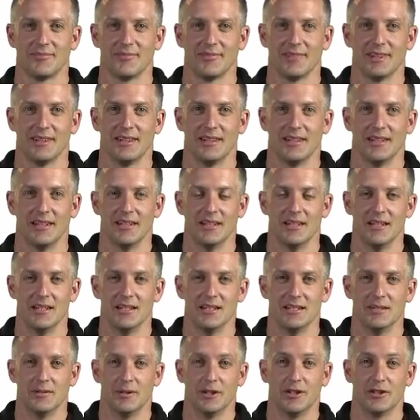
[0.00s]

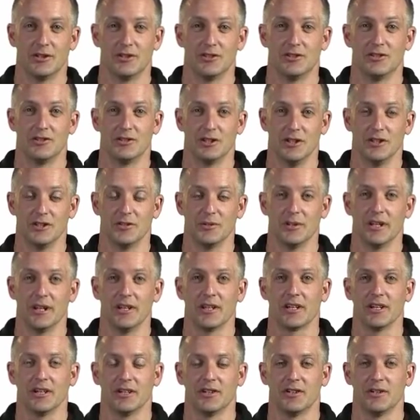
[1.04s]
I want to turn to another
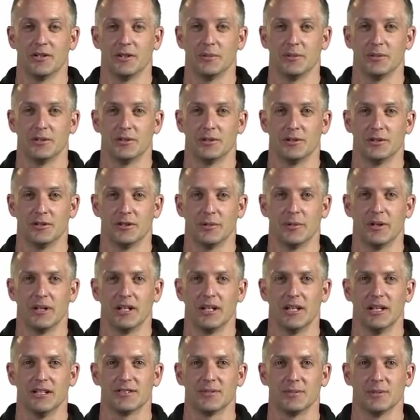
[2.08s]
country we talked about
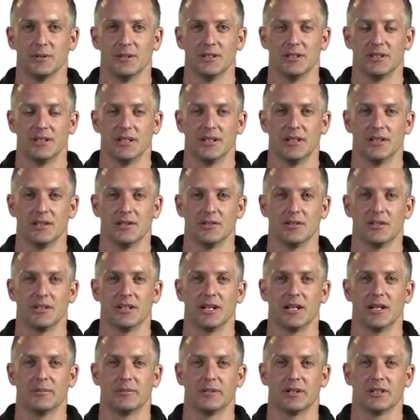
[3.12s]
last week and look at
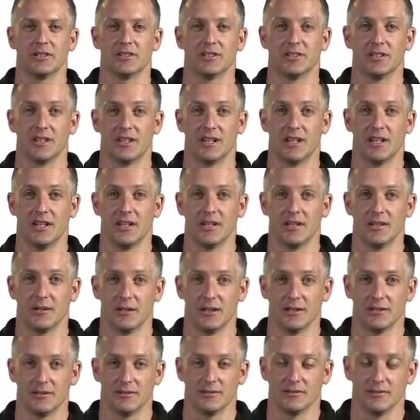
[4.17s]
adaptation there.
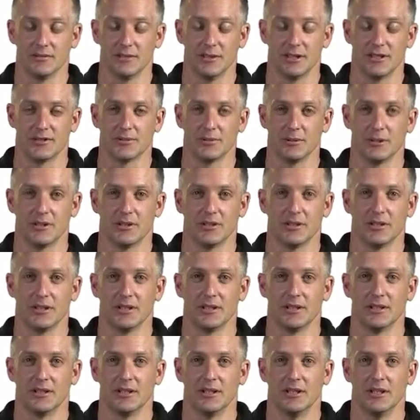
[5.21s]
Last week I
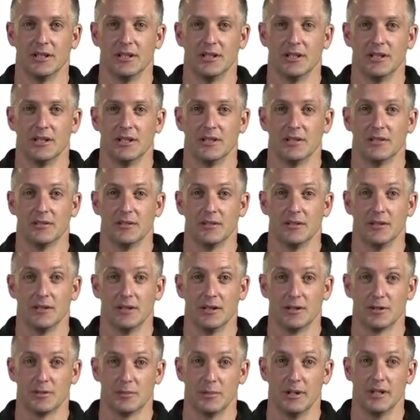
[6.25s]

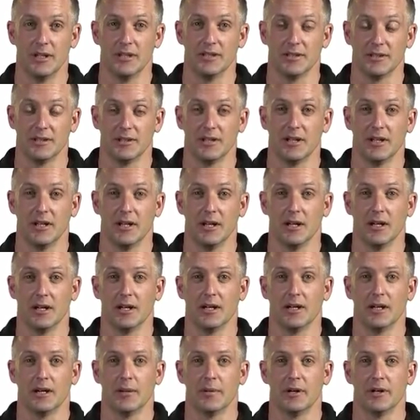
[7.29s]
explained
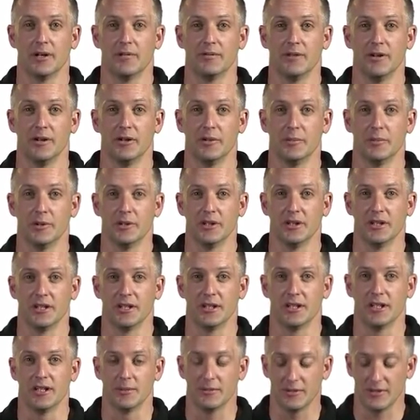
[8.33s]
about vulnerability and
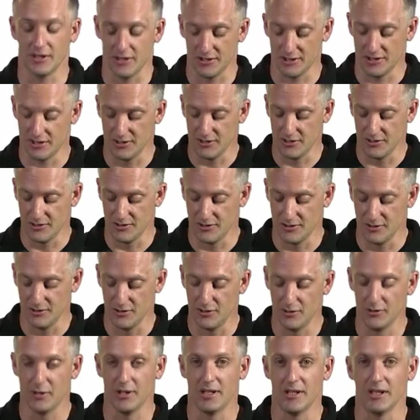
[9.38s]
adaptation in
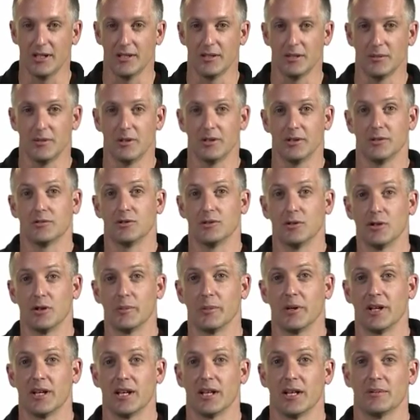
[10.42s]
Niue, and I want to talk
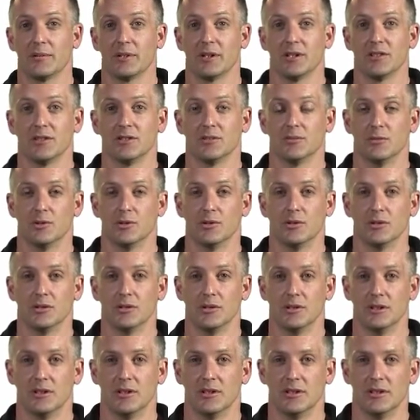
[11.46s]
about adaptation more
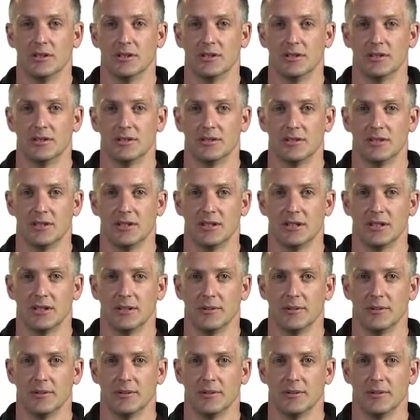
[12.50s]
today.